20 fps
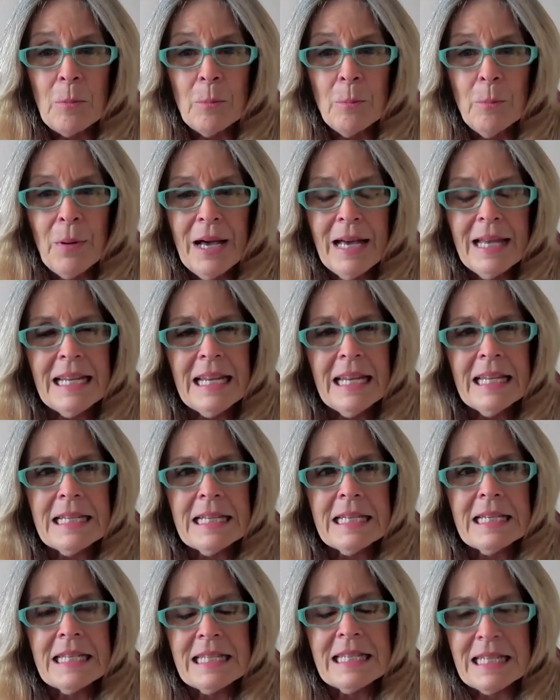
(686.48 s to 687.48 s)
But
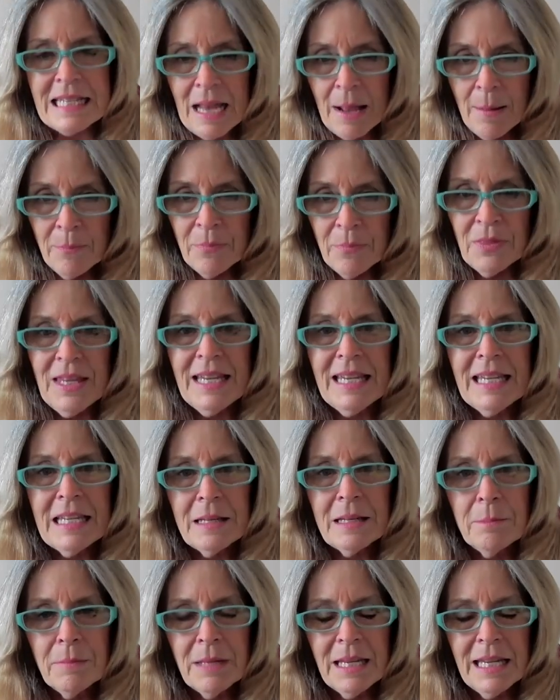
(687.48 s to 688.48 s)
something
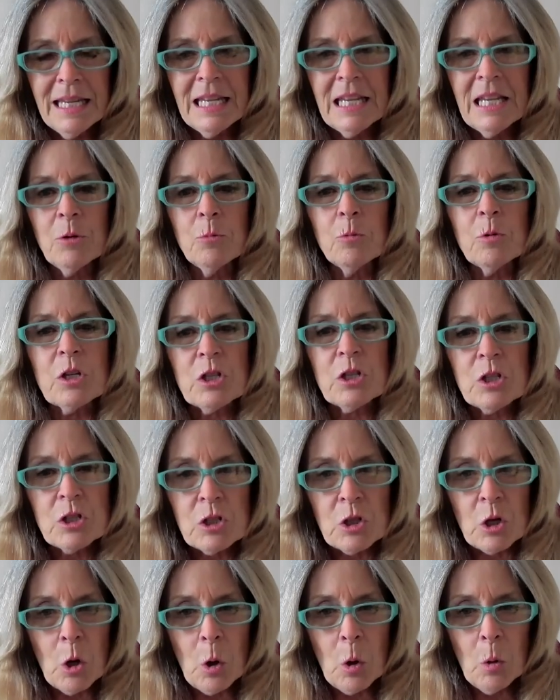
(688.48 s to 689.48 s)
in me was
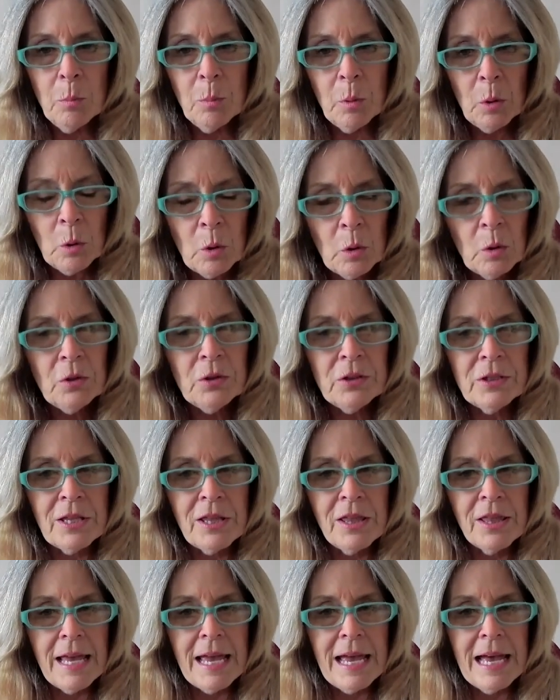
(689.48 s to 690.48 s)
so pulled
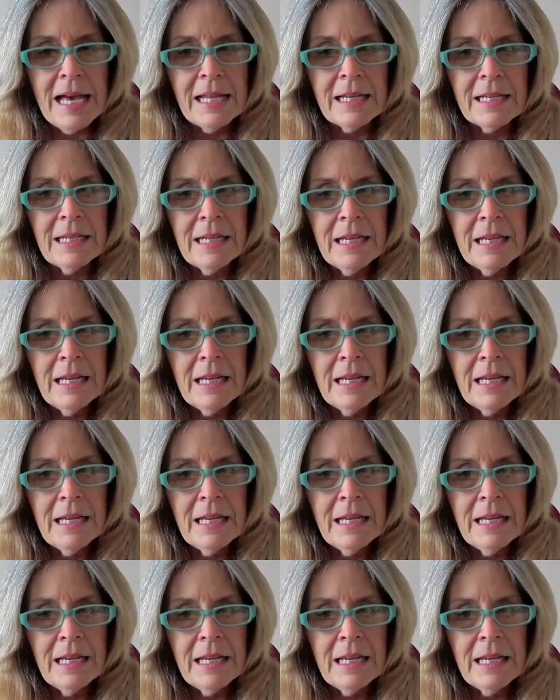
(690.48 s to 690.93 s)
to that